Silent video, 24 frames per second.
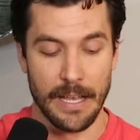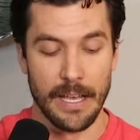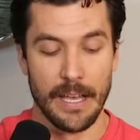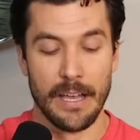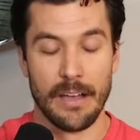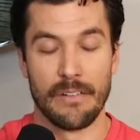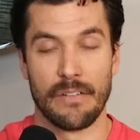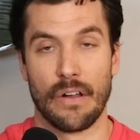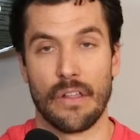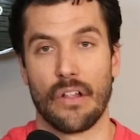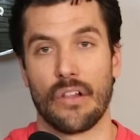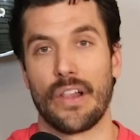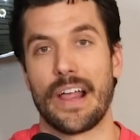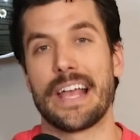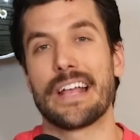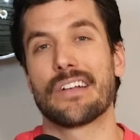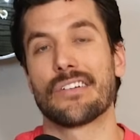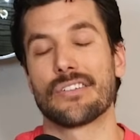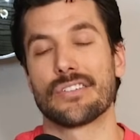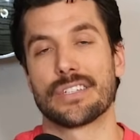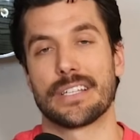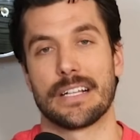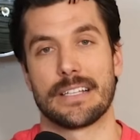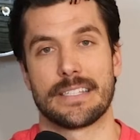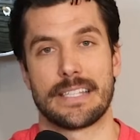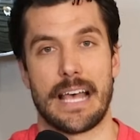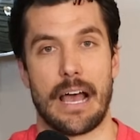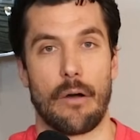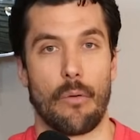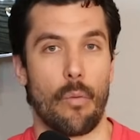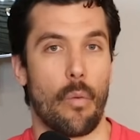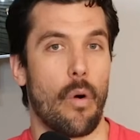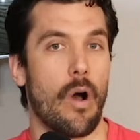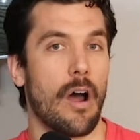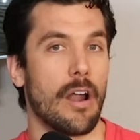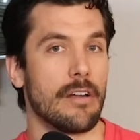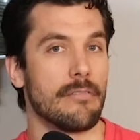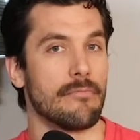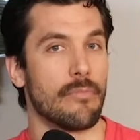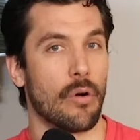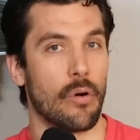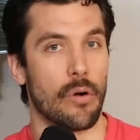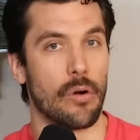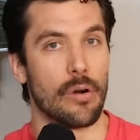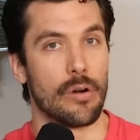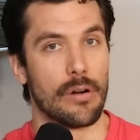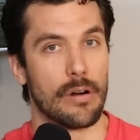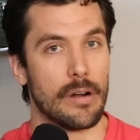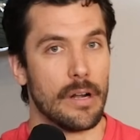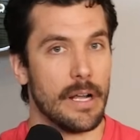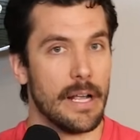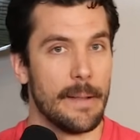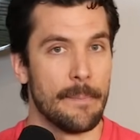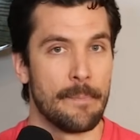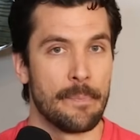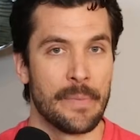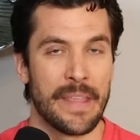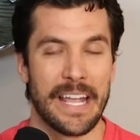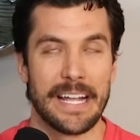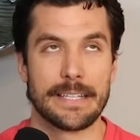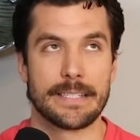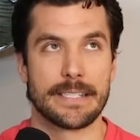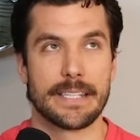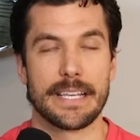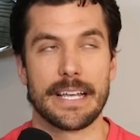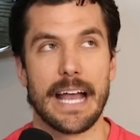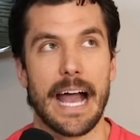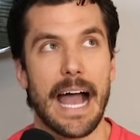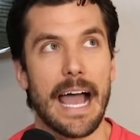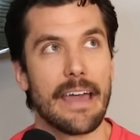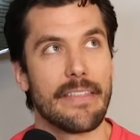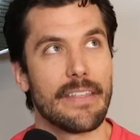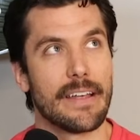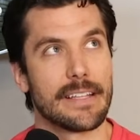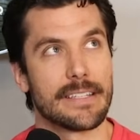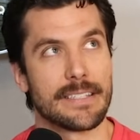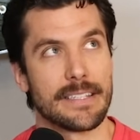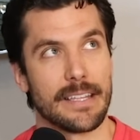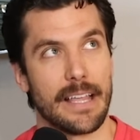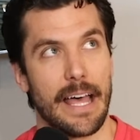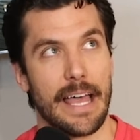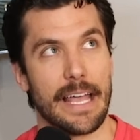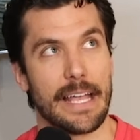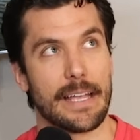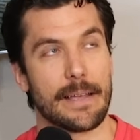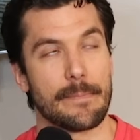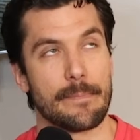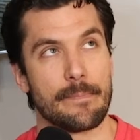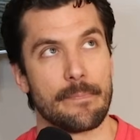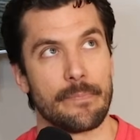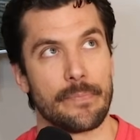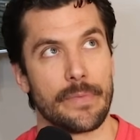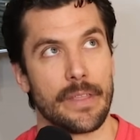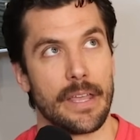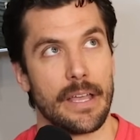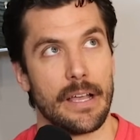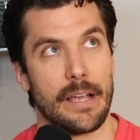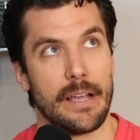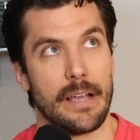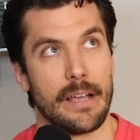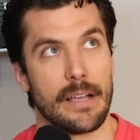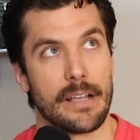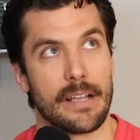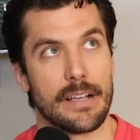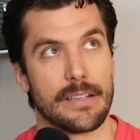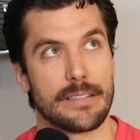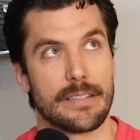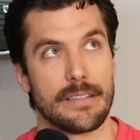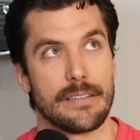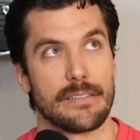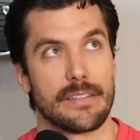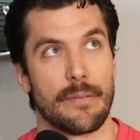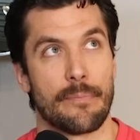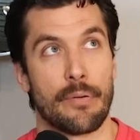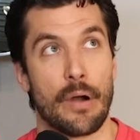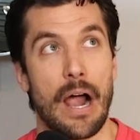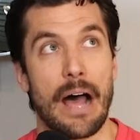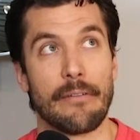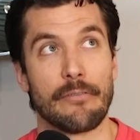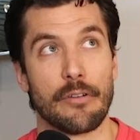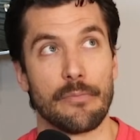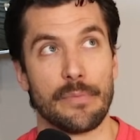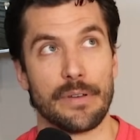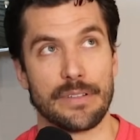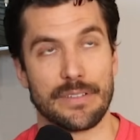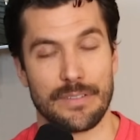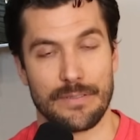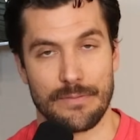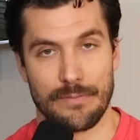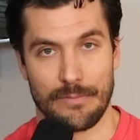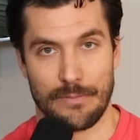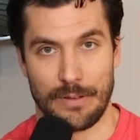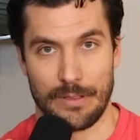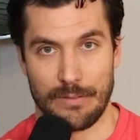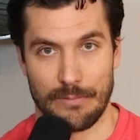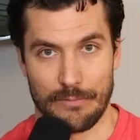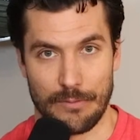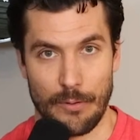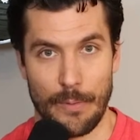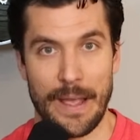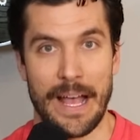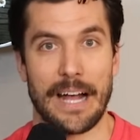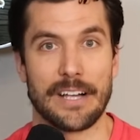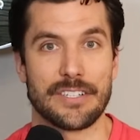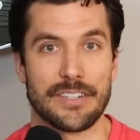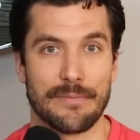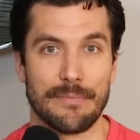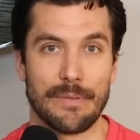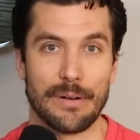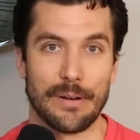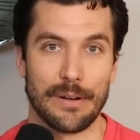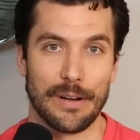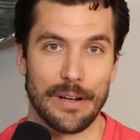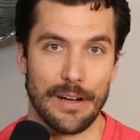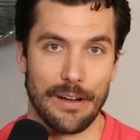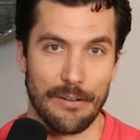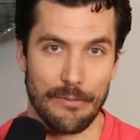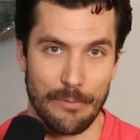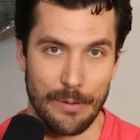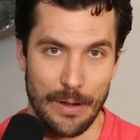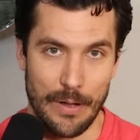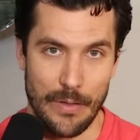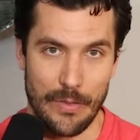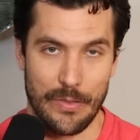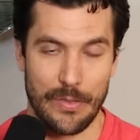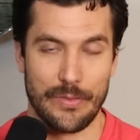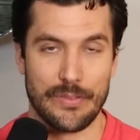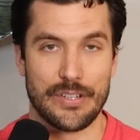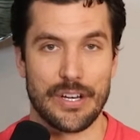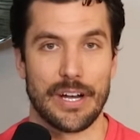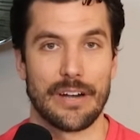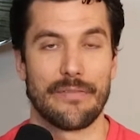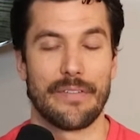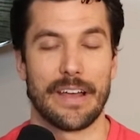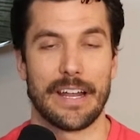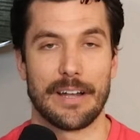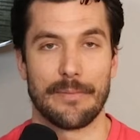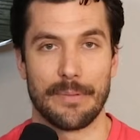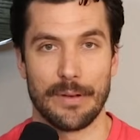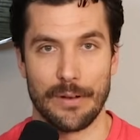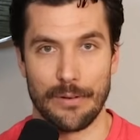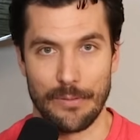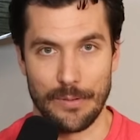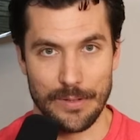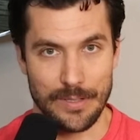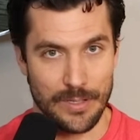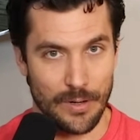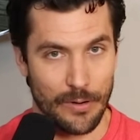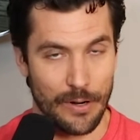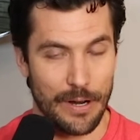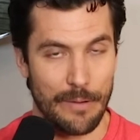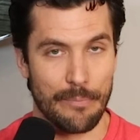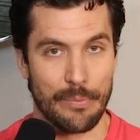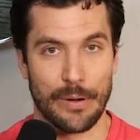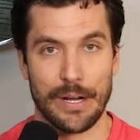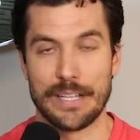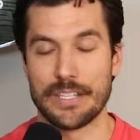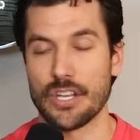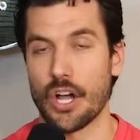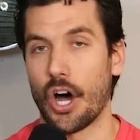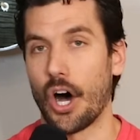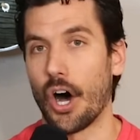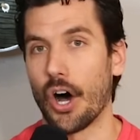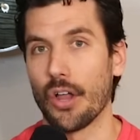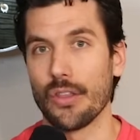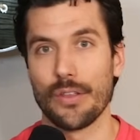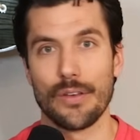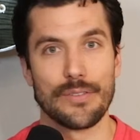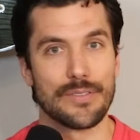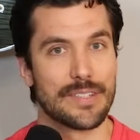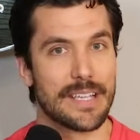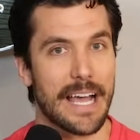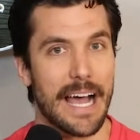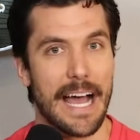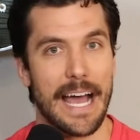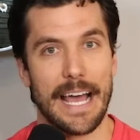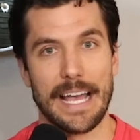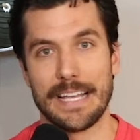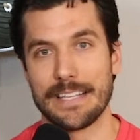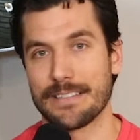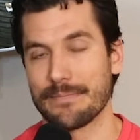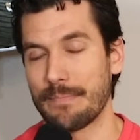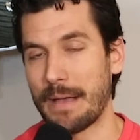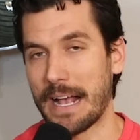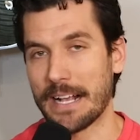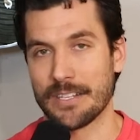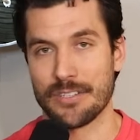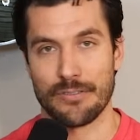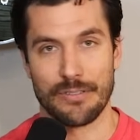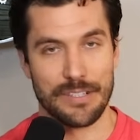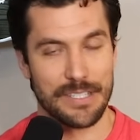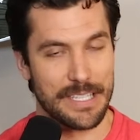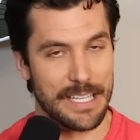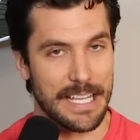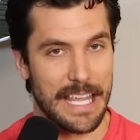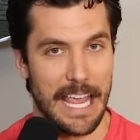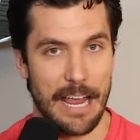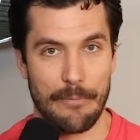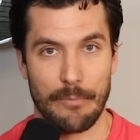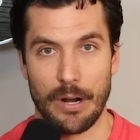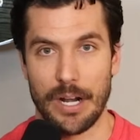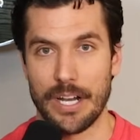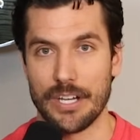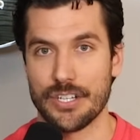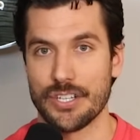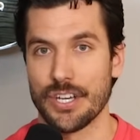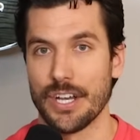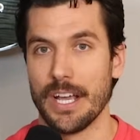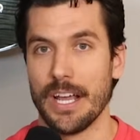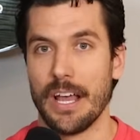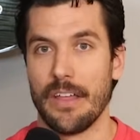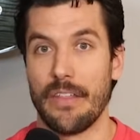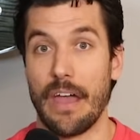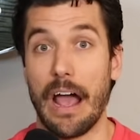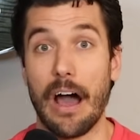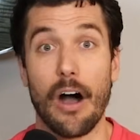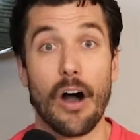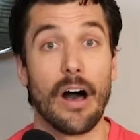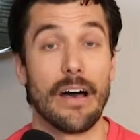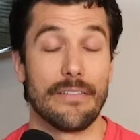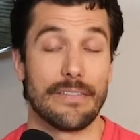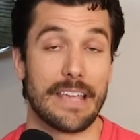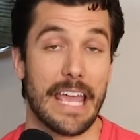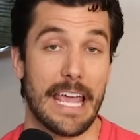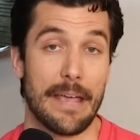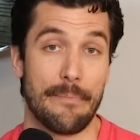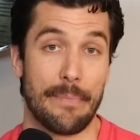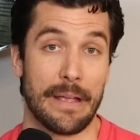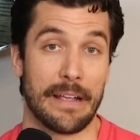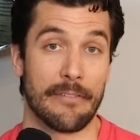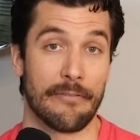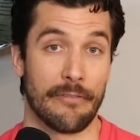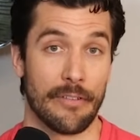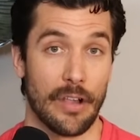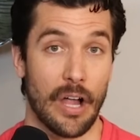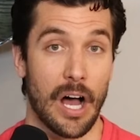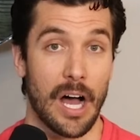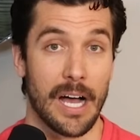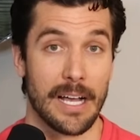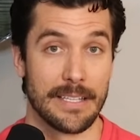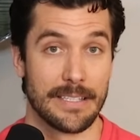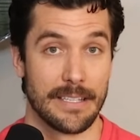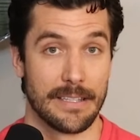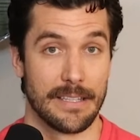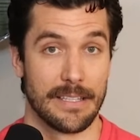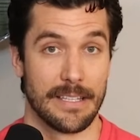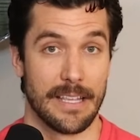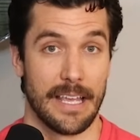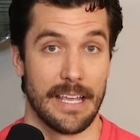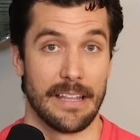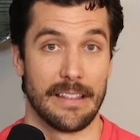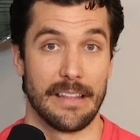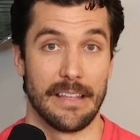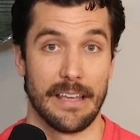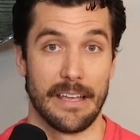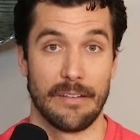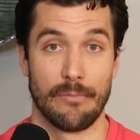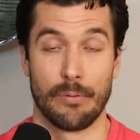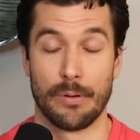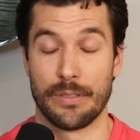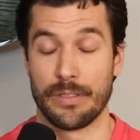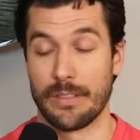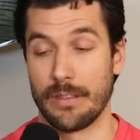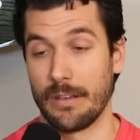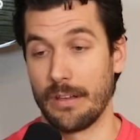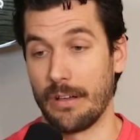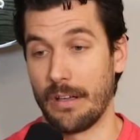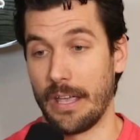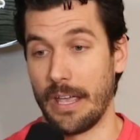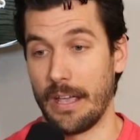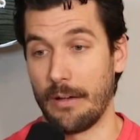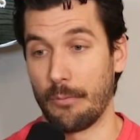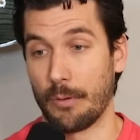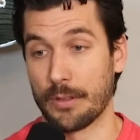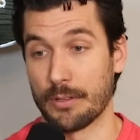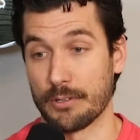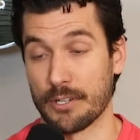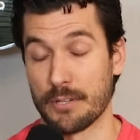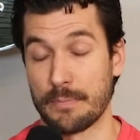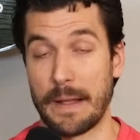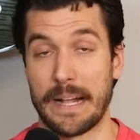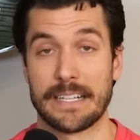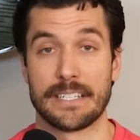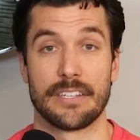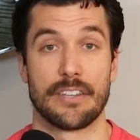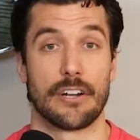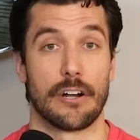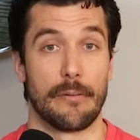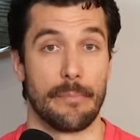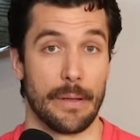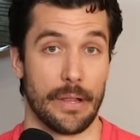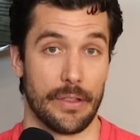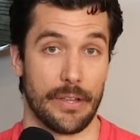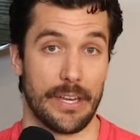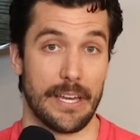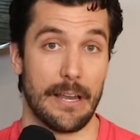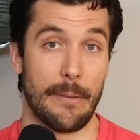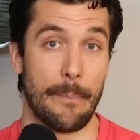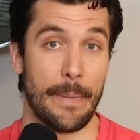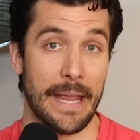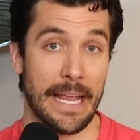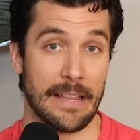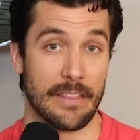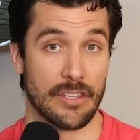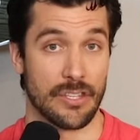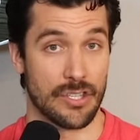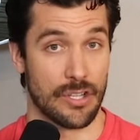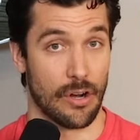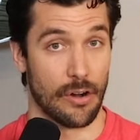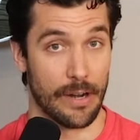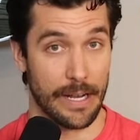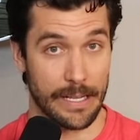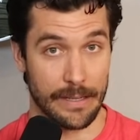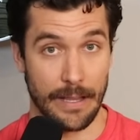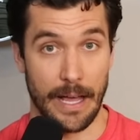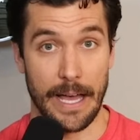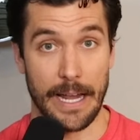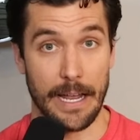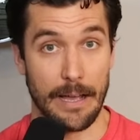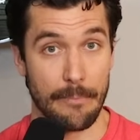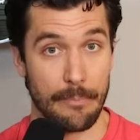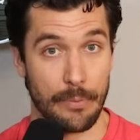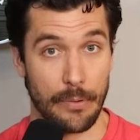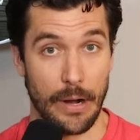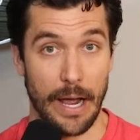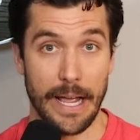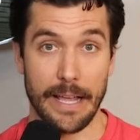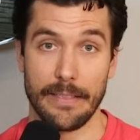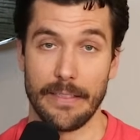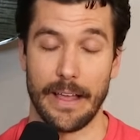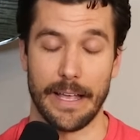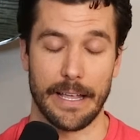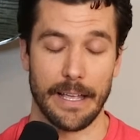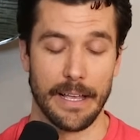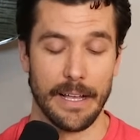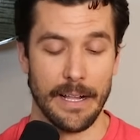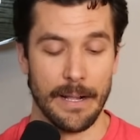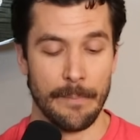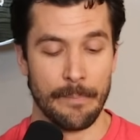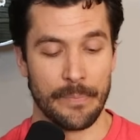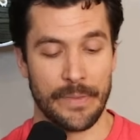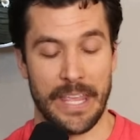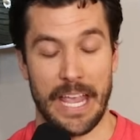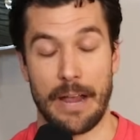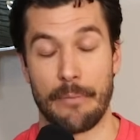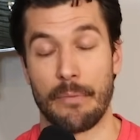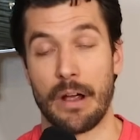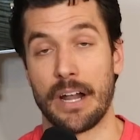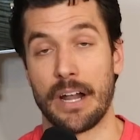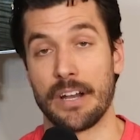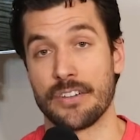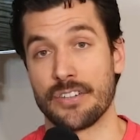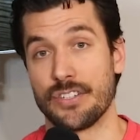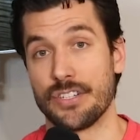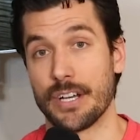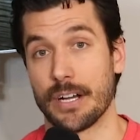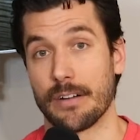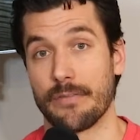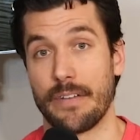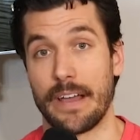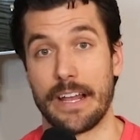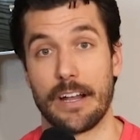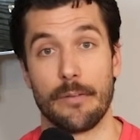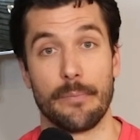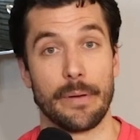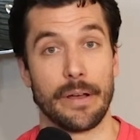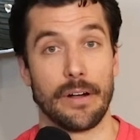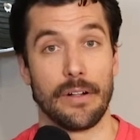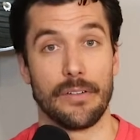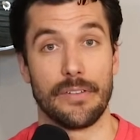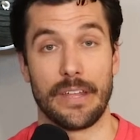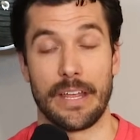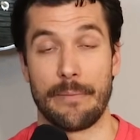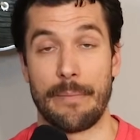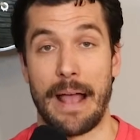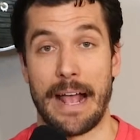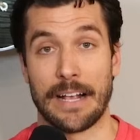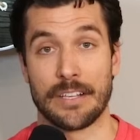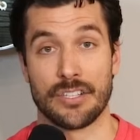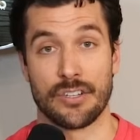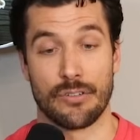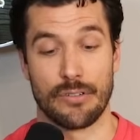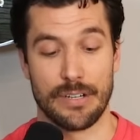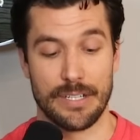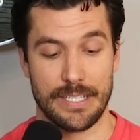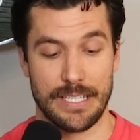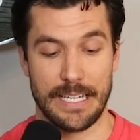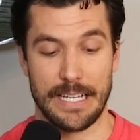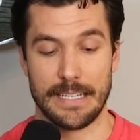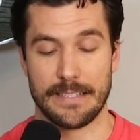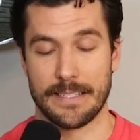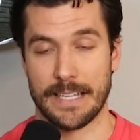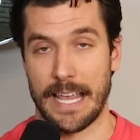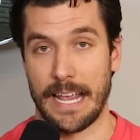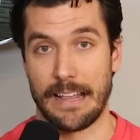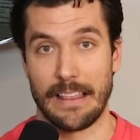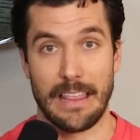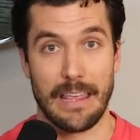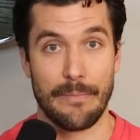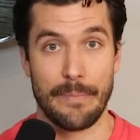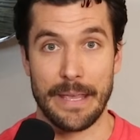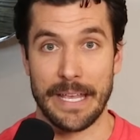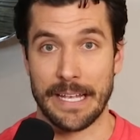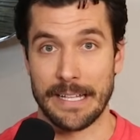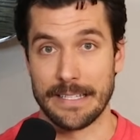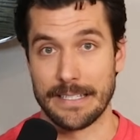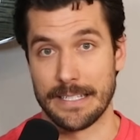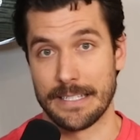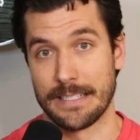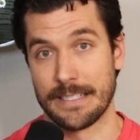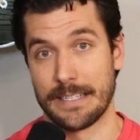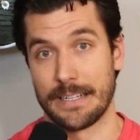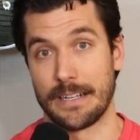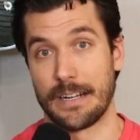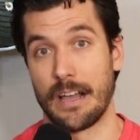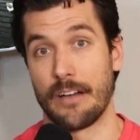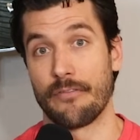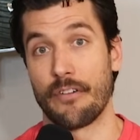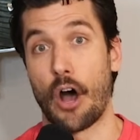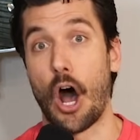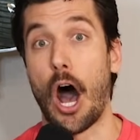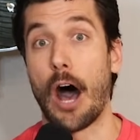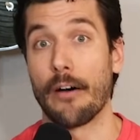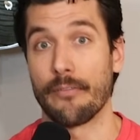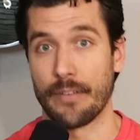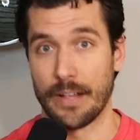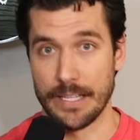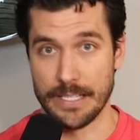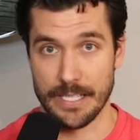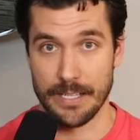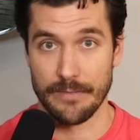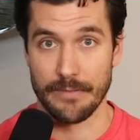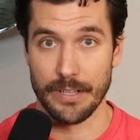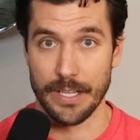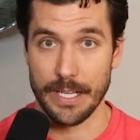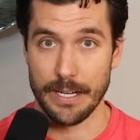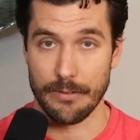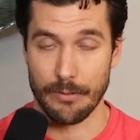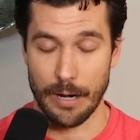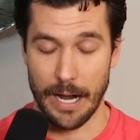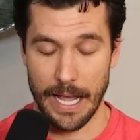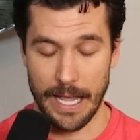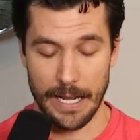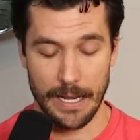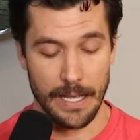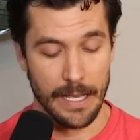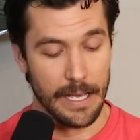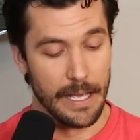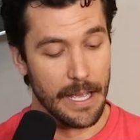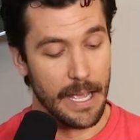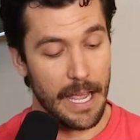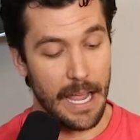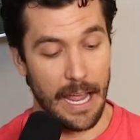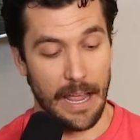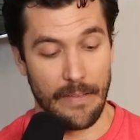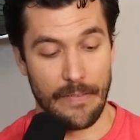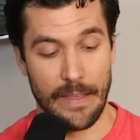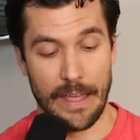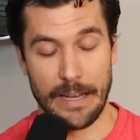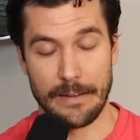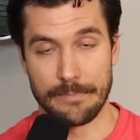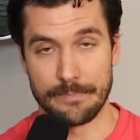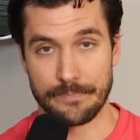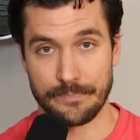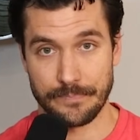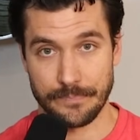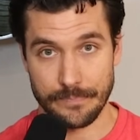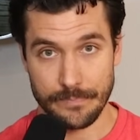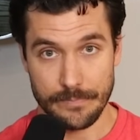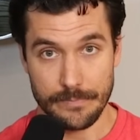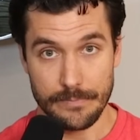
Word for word: For the Lakers, it's the guy that's like Because the problem is with Rui Hachimura, with Jared Vanderbilt, with Torian Prince, all those guys, Max Christie, Cam Reddish, they all have gaping flaws with respect to their ability to be in the starting lineup, right? Like Cam Reddish, Jared Vanderbilt, and Max Christie, it's can they be consistent enough offensively, right? And then